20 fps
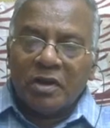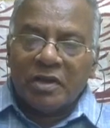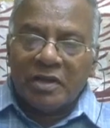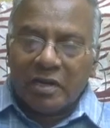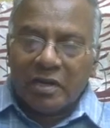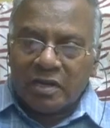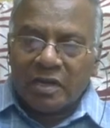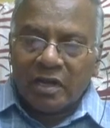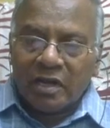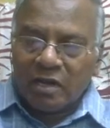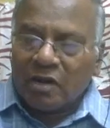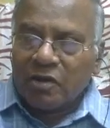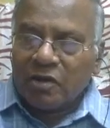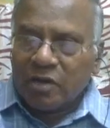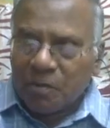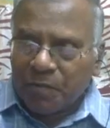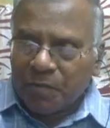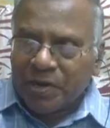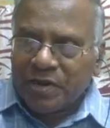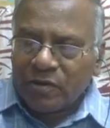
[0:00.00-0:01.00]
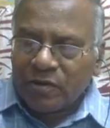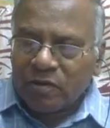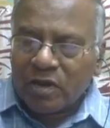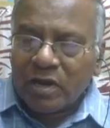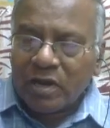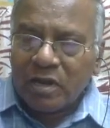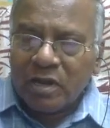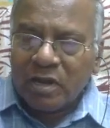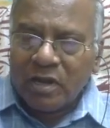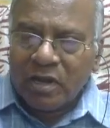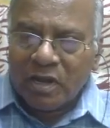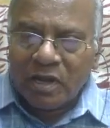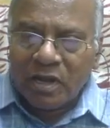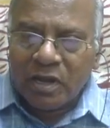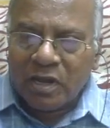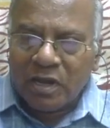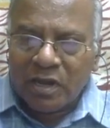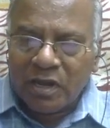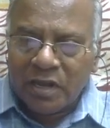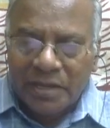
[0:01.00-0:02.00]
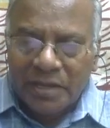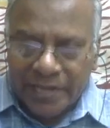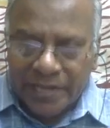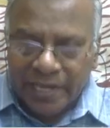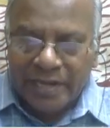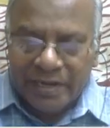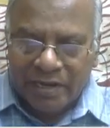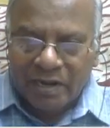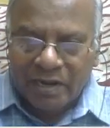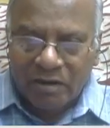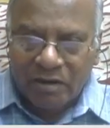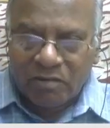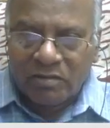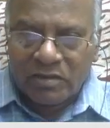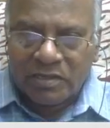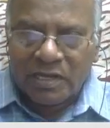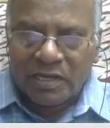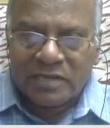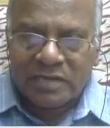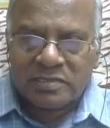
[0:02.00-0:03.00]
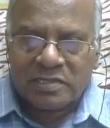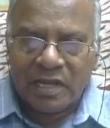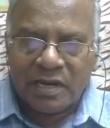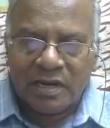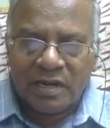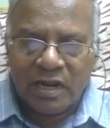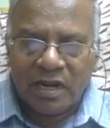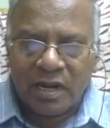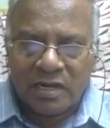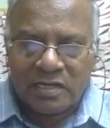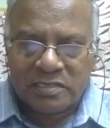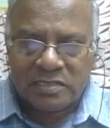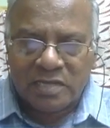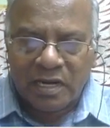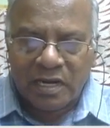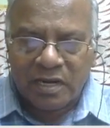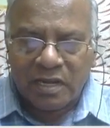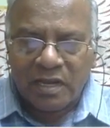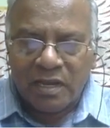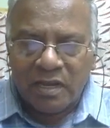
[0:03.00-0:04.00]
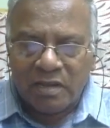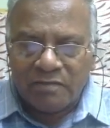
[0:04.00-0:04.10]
in a particular area, no? That's the understanding.